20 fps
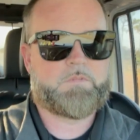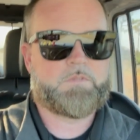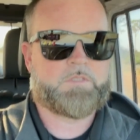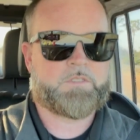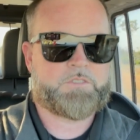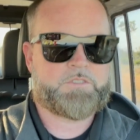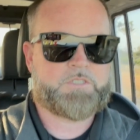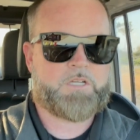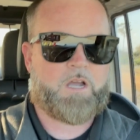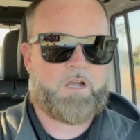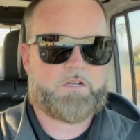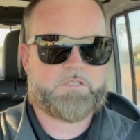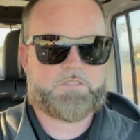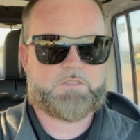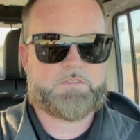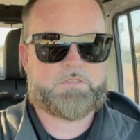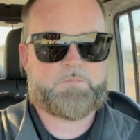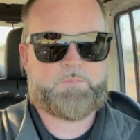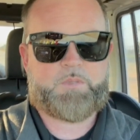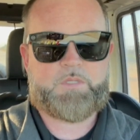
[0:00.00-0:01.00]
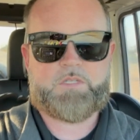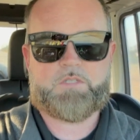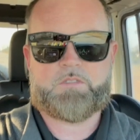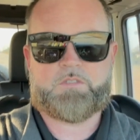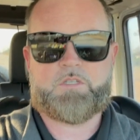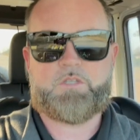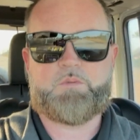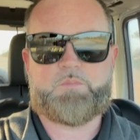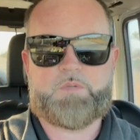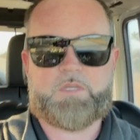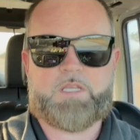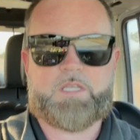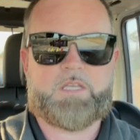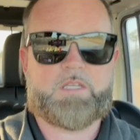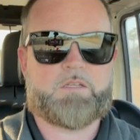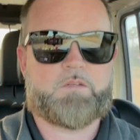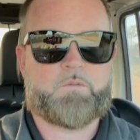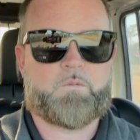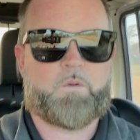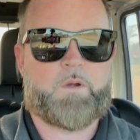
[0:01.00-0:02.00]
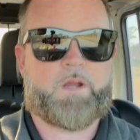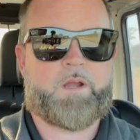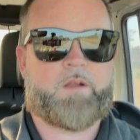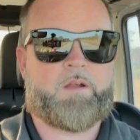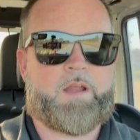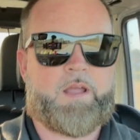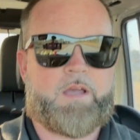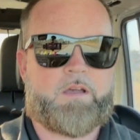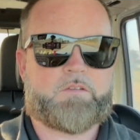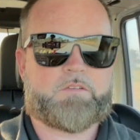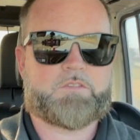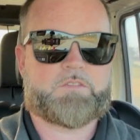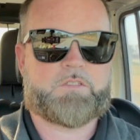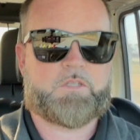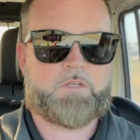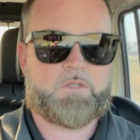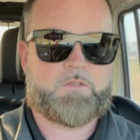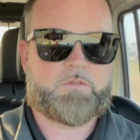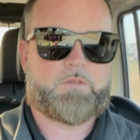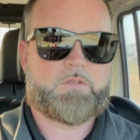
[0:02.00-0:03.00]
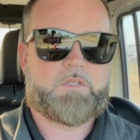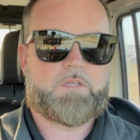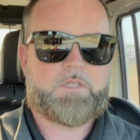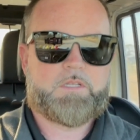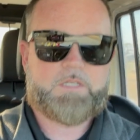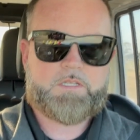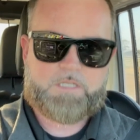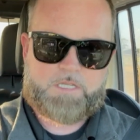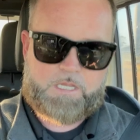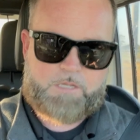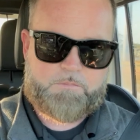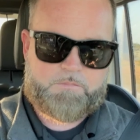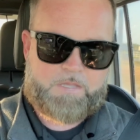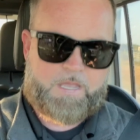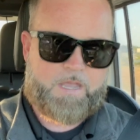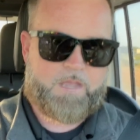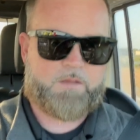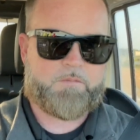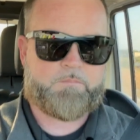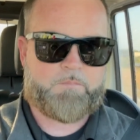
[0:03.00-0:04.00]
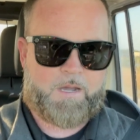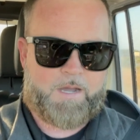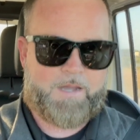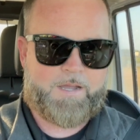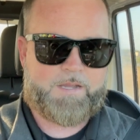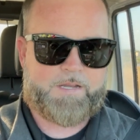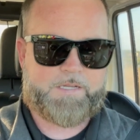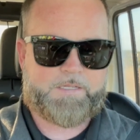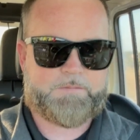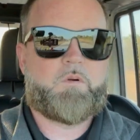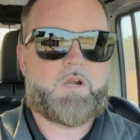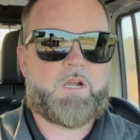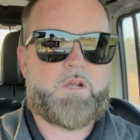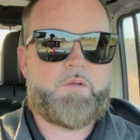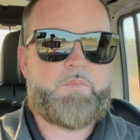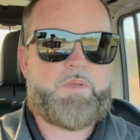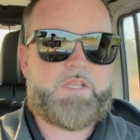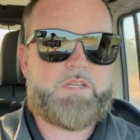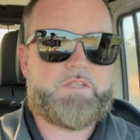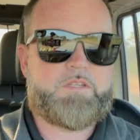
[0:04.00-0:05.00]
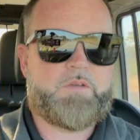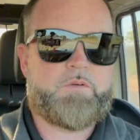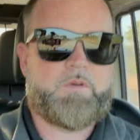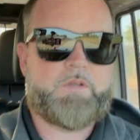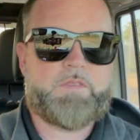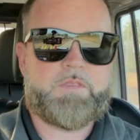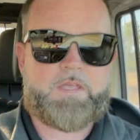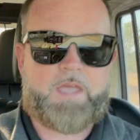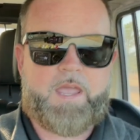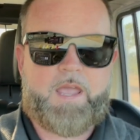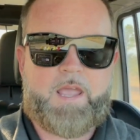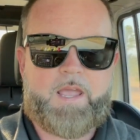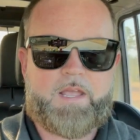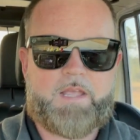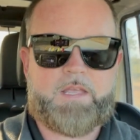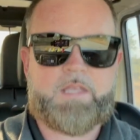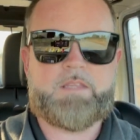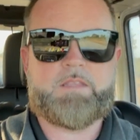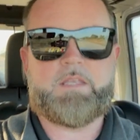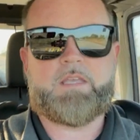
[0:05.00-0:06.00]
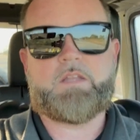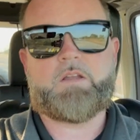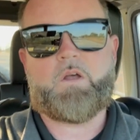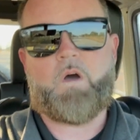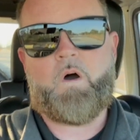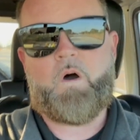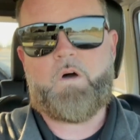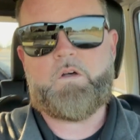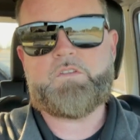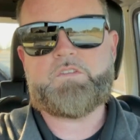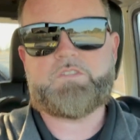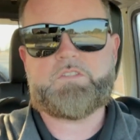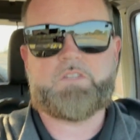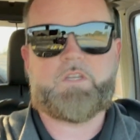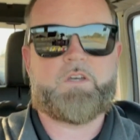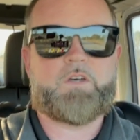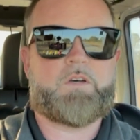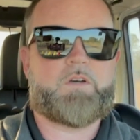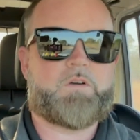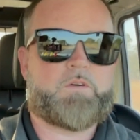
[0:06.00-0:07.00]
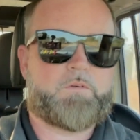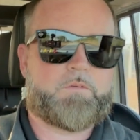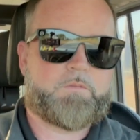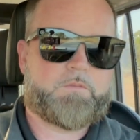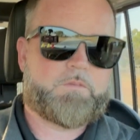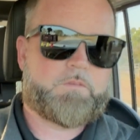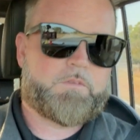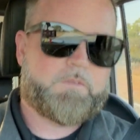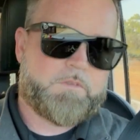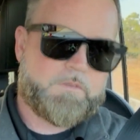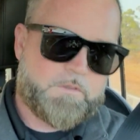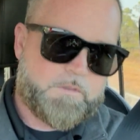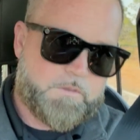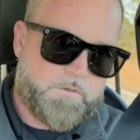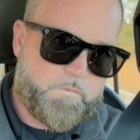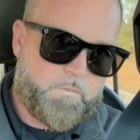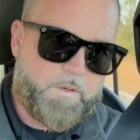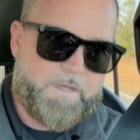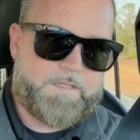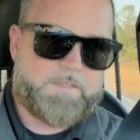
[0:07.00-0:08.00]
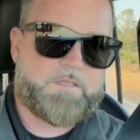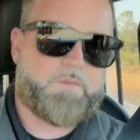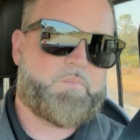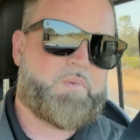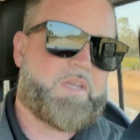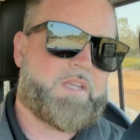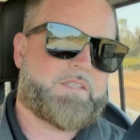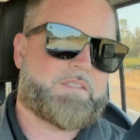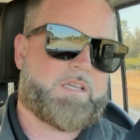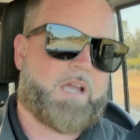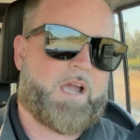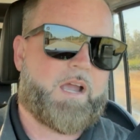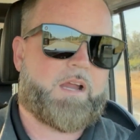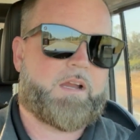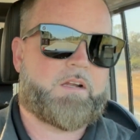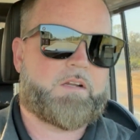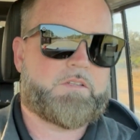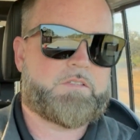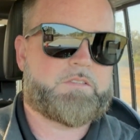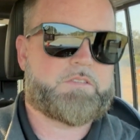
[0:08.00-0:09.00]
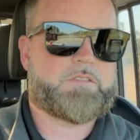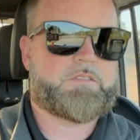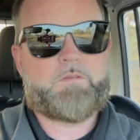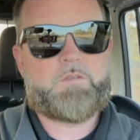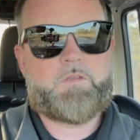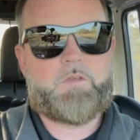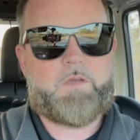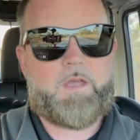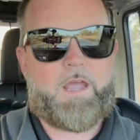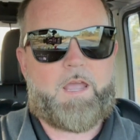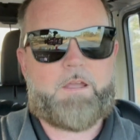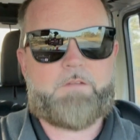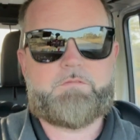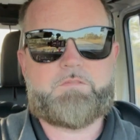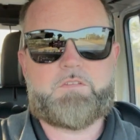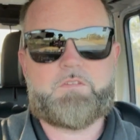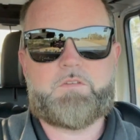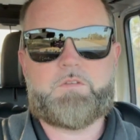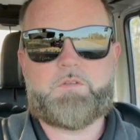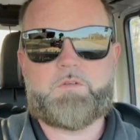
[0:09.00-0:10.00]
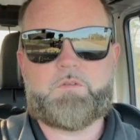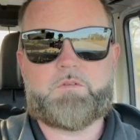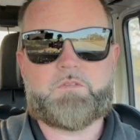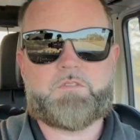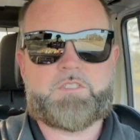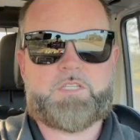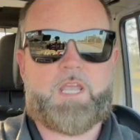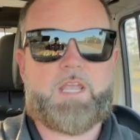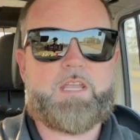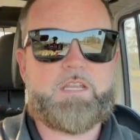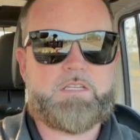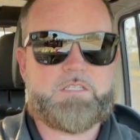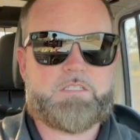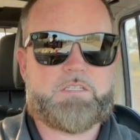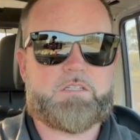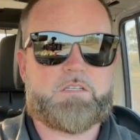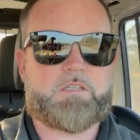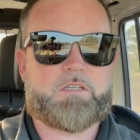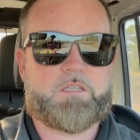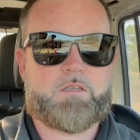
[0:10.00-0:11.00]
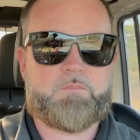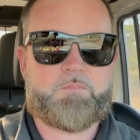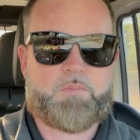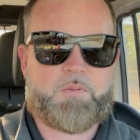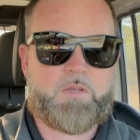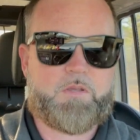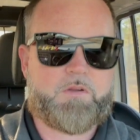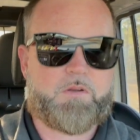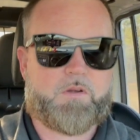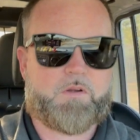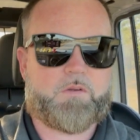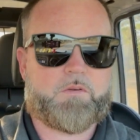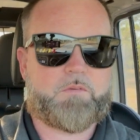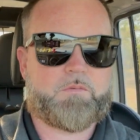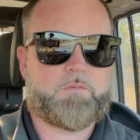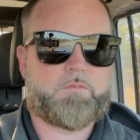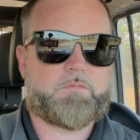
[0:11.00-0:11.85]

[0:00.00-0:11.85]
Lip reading: The shocks do begin to wear out, so keep that in mind. We're going to be doing that, and then also with the big tires, you have to change the computer.